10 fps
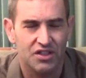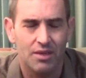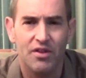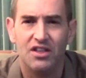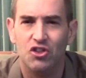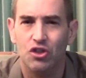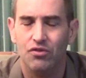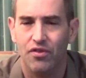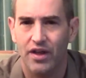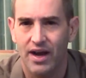Some of the
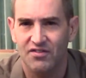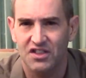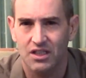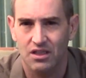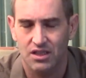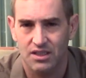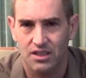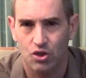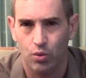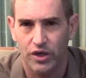children that I've seen in this
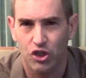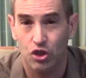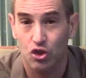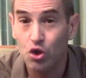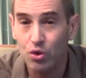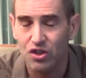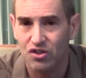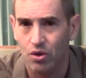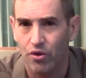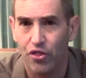situation, 2 years
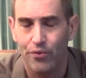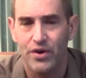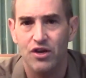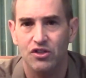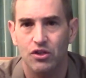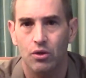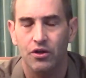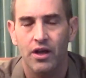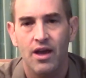old, 3 years old.